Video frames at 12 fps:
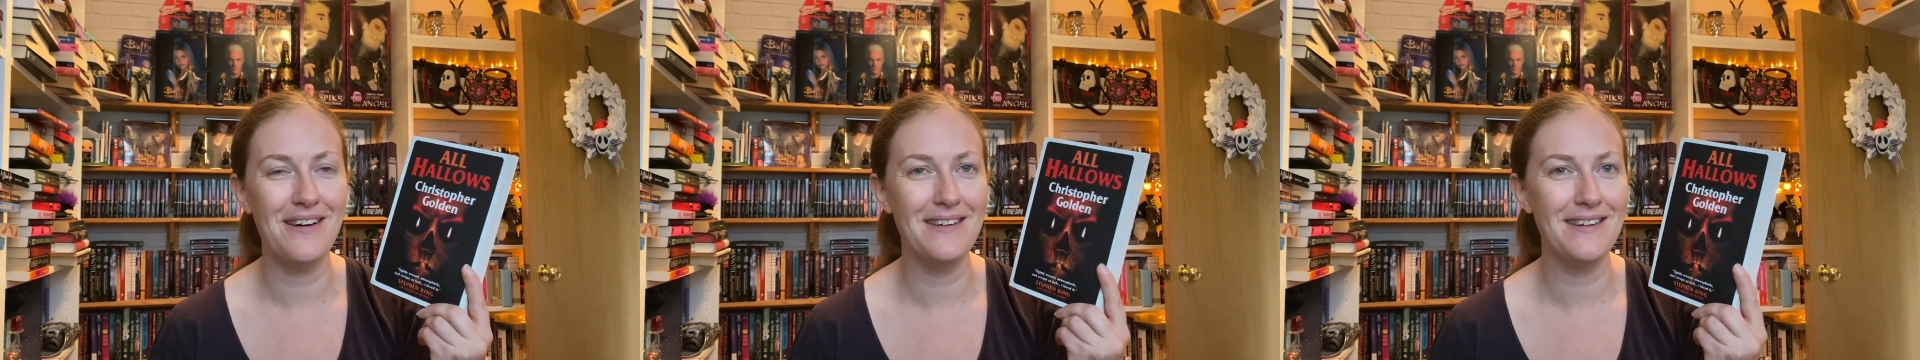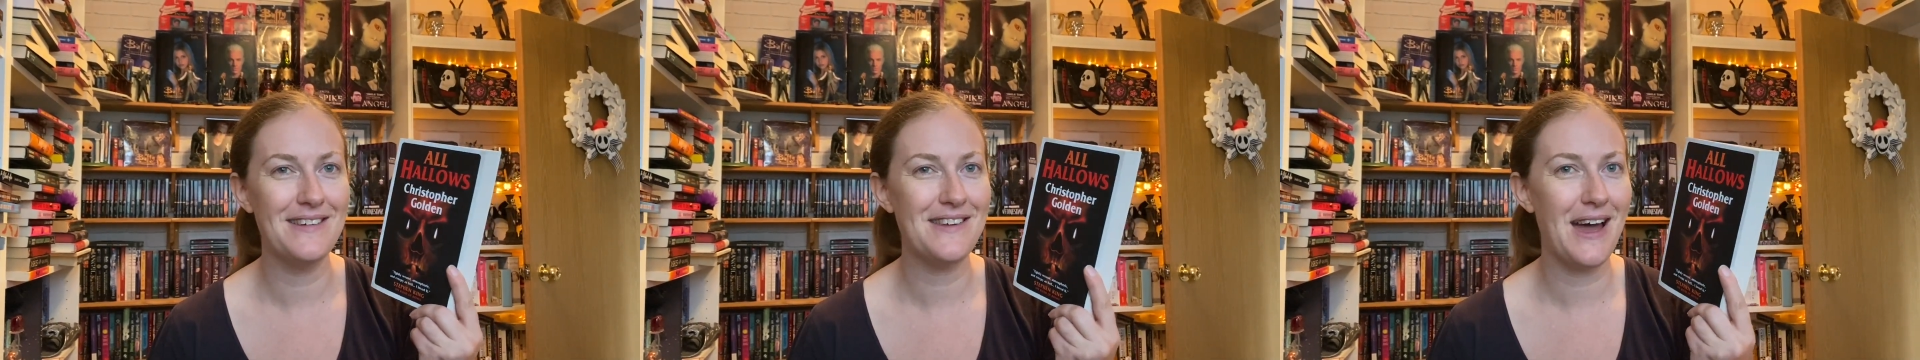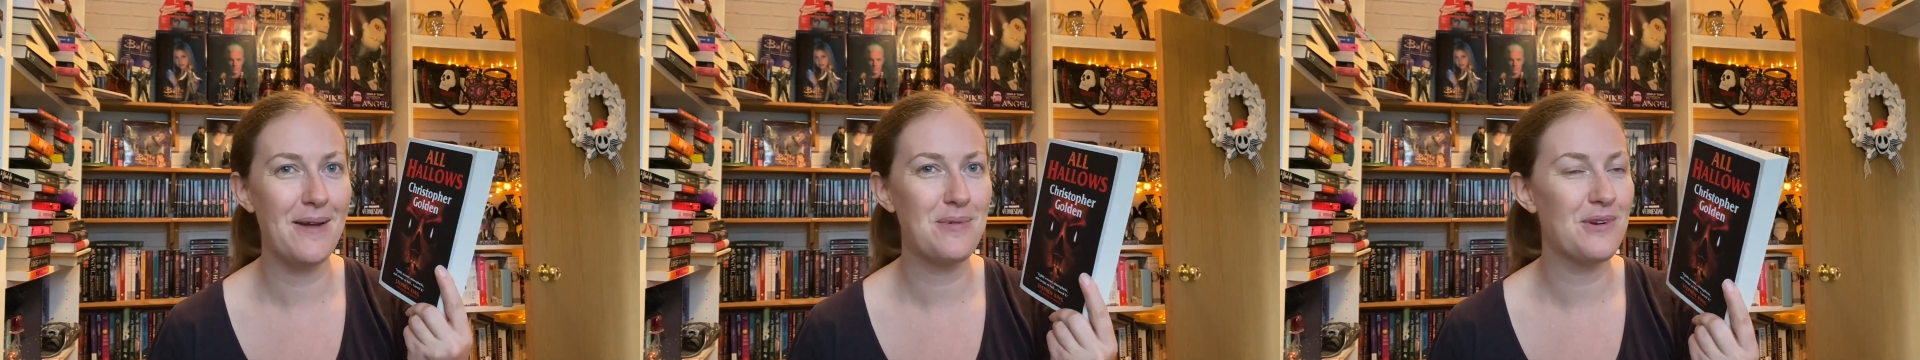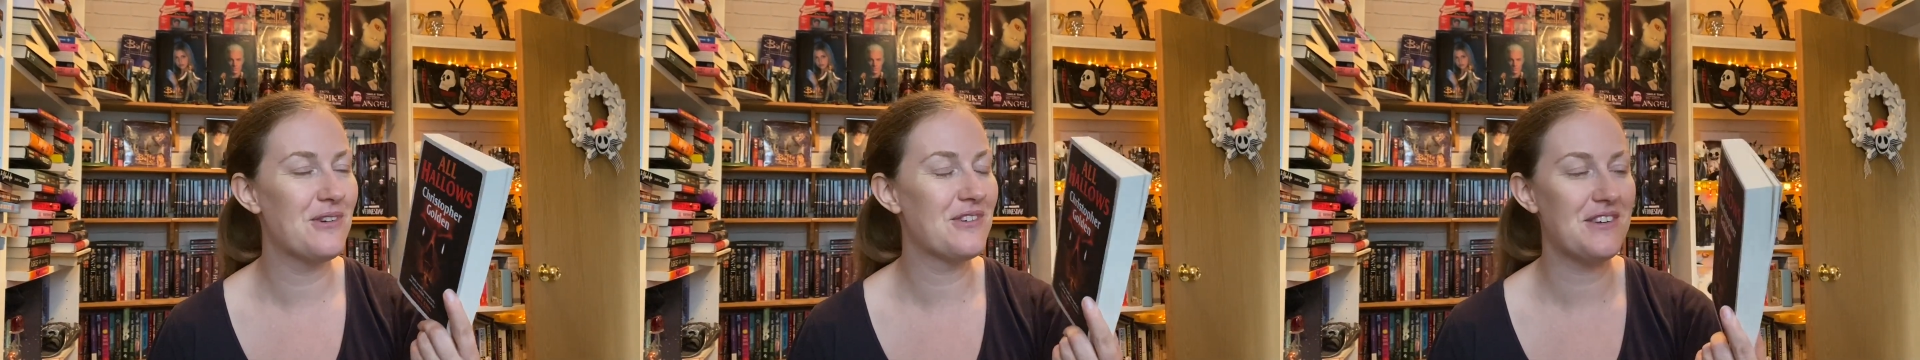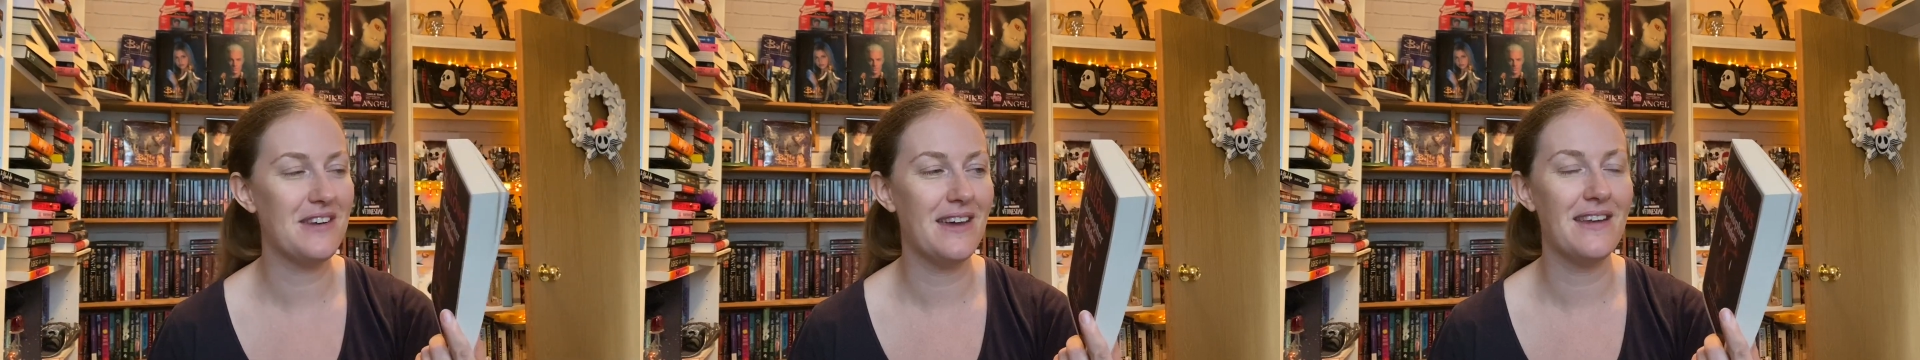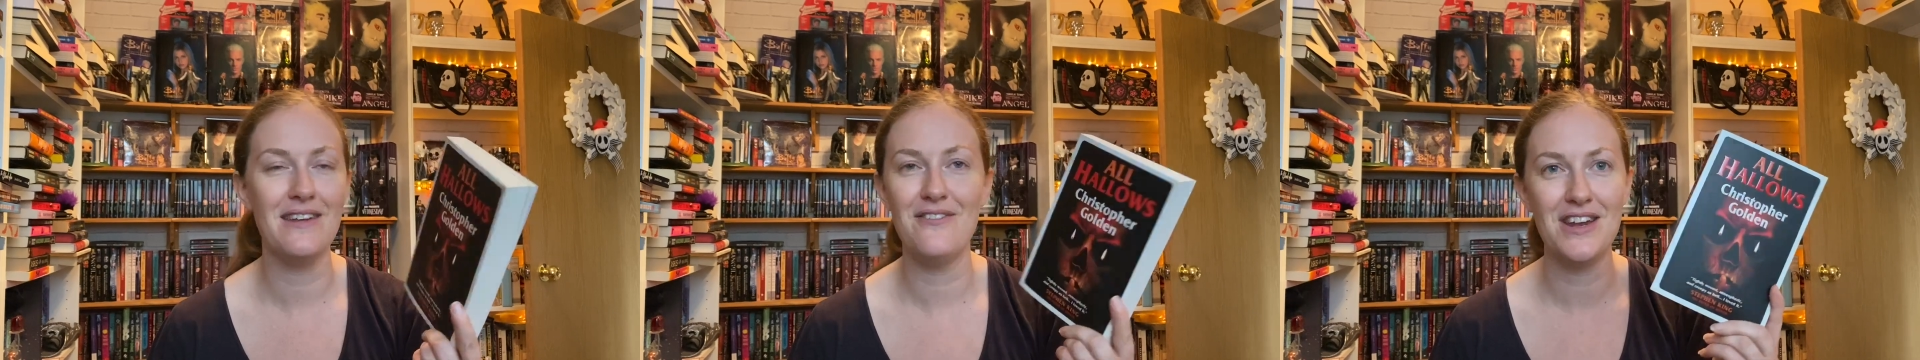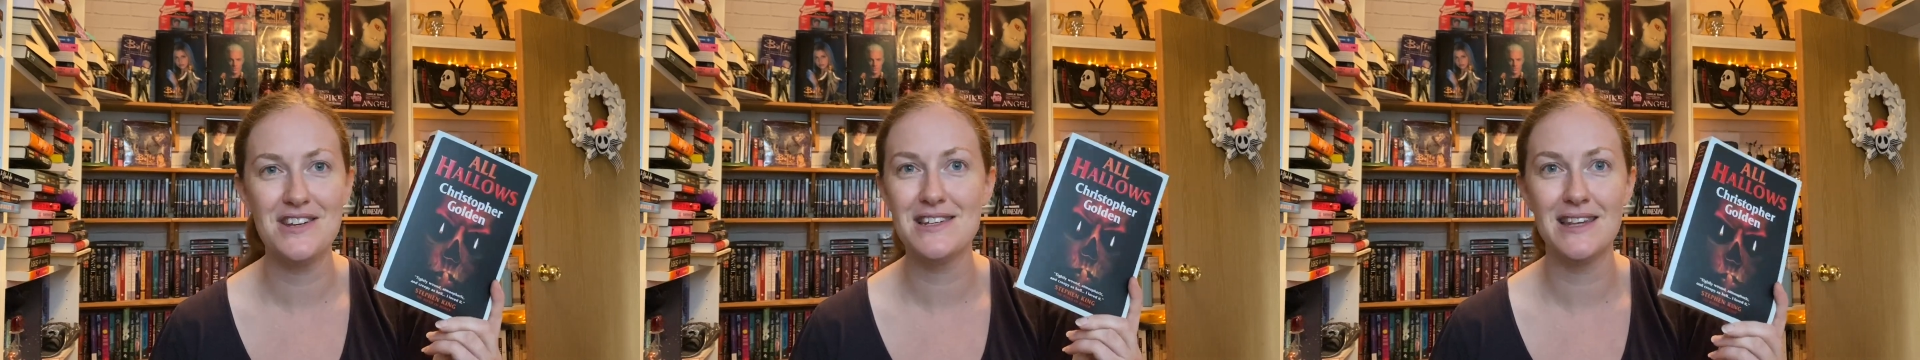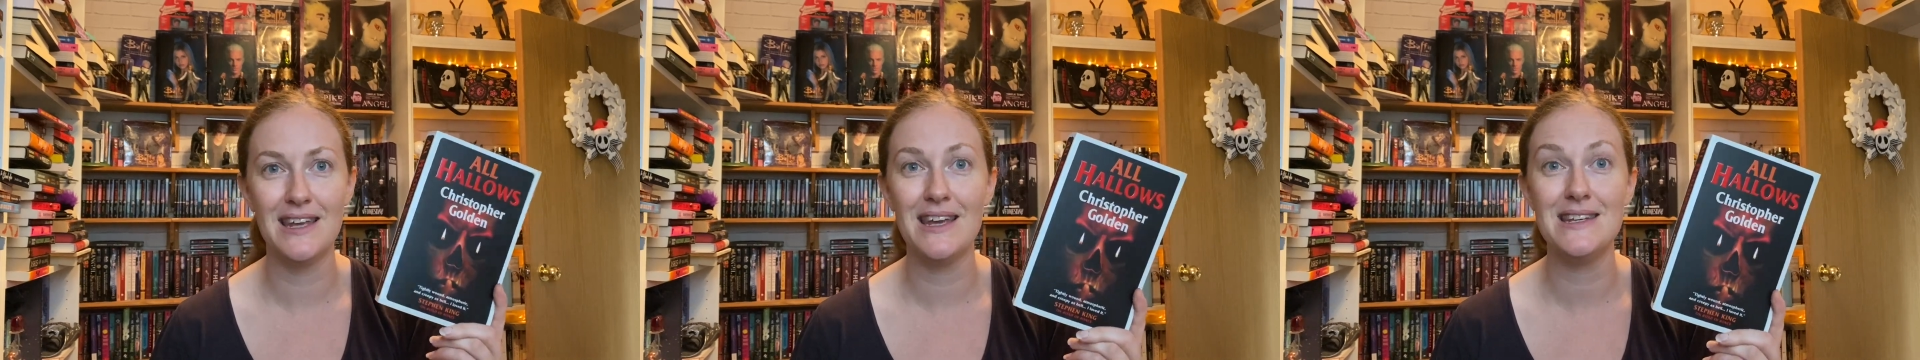and I pre-ordered it, and
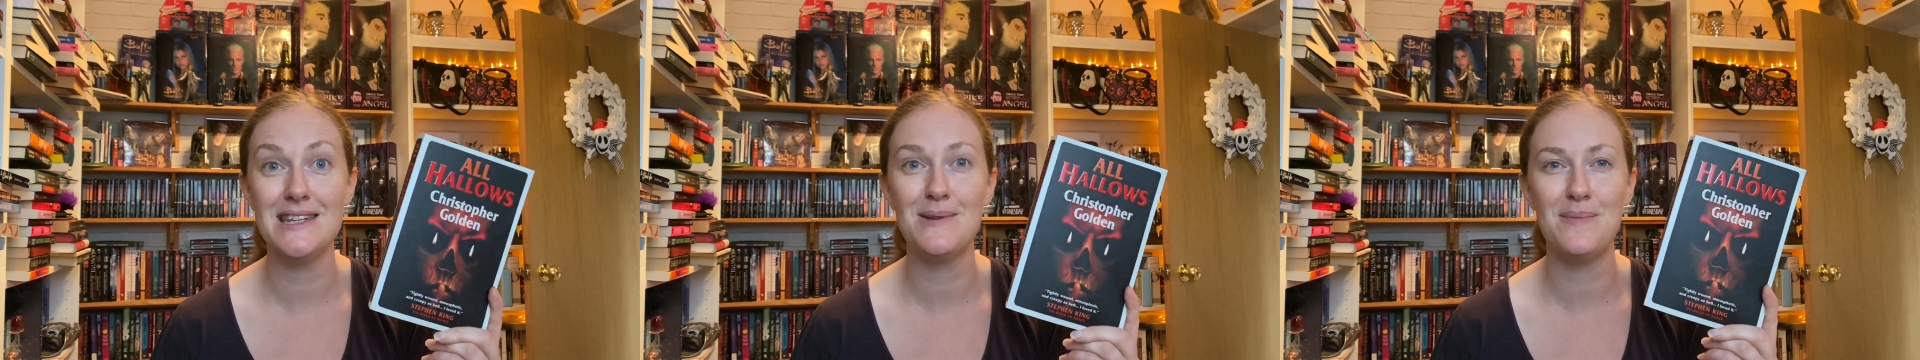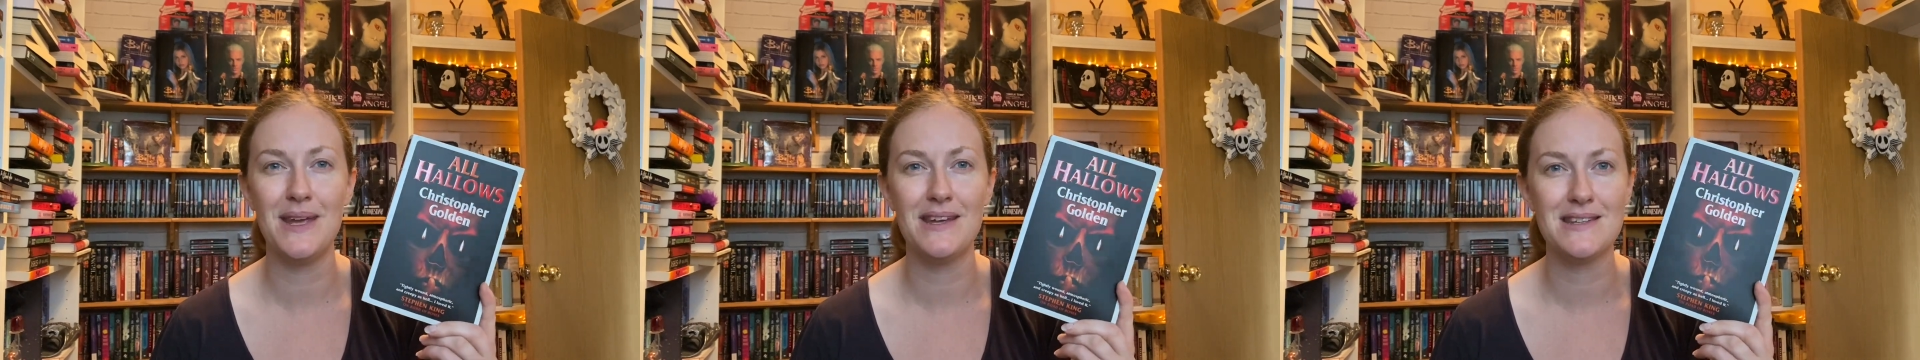eventually it did appear,